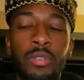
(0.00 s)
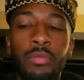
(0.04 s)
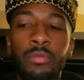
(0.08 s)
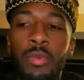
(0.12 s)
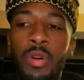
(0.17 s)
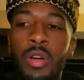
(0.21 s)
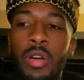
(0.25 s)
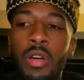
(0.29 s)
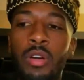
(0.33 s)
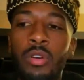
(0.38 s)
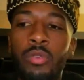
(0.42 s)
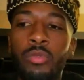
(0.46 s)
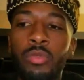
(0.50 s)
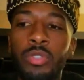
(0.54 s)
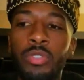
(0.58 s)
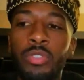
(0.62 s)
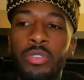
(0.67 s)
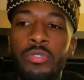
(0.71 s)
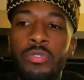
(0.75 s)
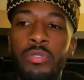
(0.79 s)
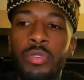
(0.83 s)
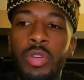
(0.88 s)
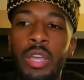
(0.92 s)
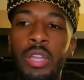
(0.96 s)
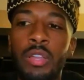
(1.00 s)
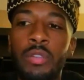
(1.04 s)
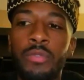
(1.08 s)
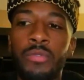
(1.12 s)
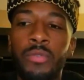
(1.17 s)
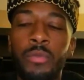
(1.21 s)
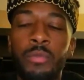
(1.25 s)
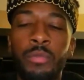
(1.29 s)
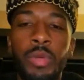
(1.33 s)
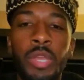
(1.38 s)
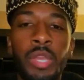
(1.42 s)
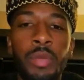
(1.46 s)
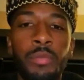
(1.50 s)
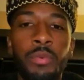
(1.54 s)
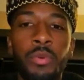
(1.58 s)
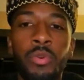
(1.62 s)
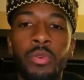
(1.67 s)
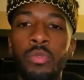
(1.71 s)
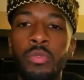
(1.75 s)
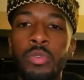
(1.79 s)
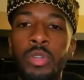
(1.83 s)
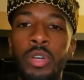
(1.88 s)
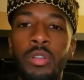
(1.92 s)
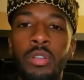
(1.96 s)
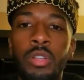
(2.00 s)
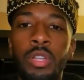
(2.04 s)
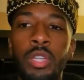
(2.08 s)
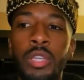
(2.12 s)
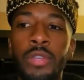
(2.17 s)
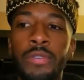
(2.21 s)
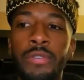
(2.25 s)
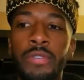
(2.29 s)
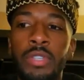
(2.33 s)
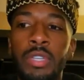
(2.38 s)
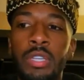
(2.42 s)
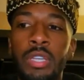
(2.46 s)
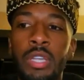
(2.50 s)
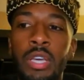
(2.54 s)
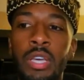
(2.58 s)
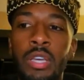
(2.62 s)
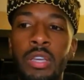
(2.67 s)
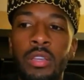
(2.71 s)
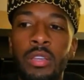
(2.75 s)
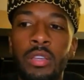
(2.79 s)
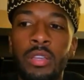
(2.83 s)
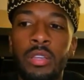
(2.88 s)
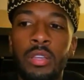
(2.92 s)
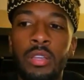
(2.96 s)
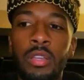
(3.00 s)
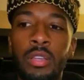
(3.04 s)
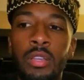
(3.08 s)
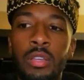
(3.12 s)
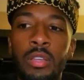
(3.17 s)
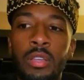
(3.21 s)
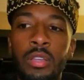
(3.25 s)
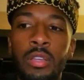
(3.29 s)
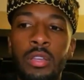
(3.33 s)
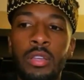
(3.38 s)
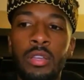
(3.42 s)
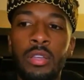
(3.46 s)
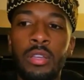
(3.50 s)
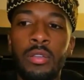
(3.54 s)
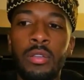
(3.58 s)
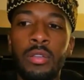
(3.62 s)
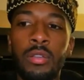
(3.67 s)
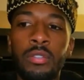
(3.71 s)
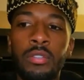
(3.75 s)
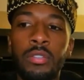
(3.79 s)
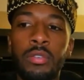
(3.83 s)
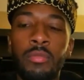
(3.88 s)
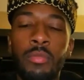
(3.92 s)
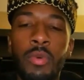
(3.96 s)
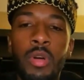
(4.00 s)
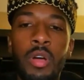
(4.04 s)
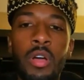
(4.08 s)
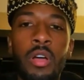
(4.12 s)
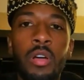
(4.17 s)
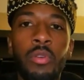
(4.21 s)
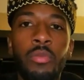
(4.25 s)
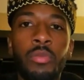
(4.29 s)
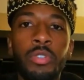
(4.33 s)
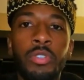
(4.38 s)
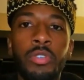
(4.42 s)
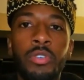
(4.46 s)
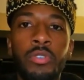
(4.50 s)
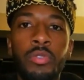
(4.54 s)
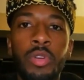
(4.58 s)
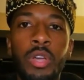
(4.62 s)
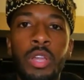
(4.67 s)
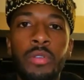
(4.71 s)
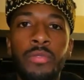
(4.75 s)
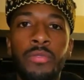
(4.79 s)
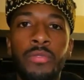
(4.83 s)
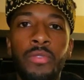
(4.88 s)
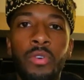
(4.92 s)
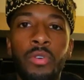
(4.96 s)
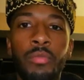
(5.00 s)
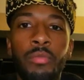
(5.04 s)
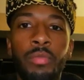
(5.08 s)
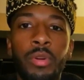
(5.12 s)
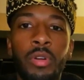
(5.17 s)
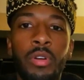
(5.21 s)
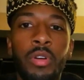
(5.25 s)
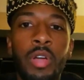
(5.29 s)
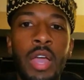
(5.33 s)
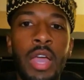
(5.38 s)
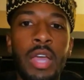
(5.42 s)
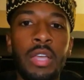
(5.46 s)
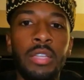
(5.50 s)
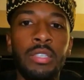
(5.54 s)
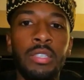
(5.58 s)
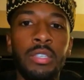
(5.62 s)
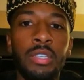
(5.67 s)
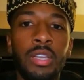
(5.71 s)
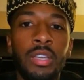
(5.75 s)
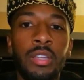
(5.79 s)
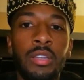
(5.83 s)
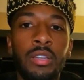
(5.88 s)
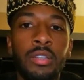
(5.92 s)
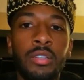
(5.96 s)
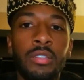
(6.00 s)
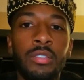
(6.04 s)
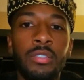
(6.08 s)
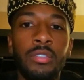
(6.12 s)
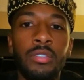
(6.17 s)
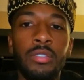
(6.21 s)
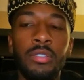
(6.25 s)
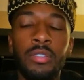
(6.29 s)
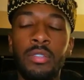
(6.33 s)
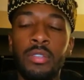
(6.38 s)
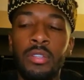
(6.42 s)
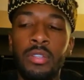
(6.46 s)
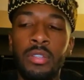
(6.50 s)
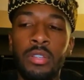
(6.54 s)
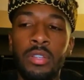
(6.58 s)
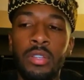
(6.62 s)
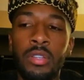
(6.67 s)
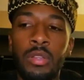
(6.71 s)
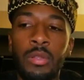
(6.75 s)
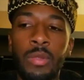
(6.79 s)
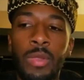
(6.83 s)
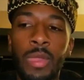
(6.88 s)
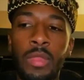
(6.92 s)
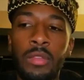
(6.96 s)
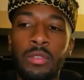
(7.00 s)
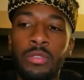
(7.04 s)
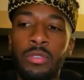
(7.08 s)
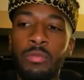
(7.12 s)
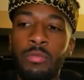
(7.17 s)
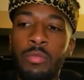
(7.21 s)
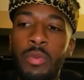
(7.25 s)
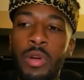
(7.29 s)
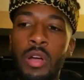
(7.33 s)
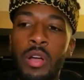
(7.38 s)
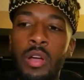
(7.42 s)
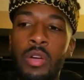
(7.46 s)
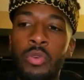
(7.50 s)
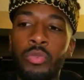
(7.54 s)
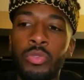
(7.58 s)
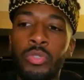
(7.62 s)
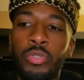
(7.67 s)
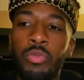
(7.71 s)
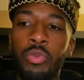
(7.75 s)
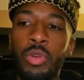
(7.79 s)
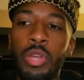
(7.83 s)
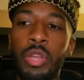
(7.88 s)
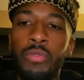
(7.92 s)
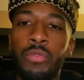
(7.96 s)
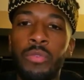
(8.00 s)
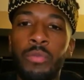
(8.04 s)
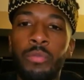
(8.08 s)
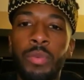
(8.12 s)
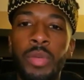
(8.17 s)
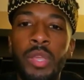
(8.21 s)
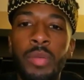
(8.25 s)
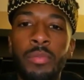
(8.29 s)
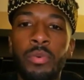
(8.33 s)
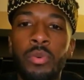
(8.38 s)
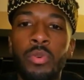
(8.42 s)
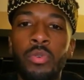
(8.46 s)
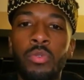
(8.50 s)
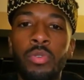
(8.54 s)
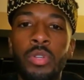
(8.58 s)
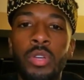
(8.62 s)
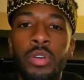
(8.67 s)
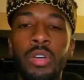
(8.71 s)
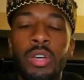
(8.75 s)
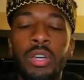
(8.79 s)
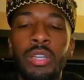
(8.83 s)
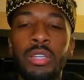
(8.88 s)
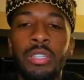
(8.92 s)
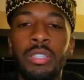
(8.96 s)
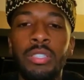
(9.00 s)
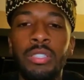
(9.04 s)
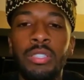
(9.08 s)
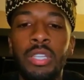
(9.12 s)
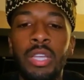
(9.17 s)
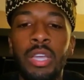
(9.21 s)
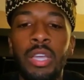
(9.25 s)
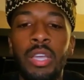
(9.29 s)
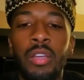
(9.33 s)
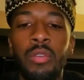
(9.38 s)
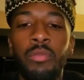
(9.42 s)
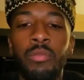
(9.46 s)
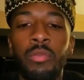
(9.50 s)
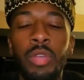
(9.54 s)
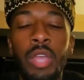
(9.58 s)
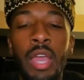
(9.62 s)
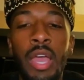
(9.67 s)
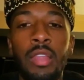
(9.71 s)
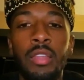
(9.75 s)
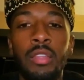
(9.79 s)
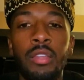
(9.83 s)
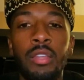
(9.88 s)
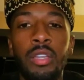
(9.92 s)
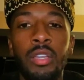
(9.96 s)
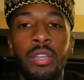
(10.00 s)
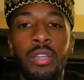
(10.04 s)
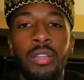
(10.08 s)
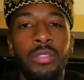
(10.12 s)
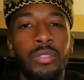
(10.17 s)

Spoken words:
Tomorrow was created for people who don't live today. Tomorrow was created for procrastinators. Tomorrow was created for people who don't understand reality.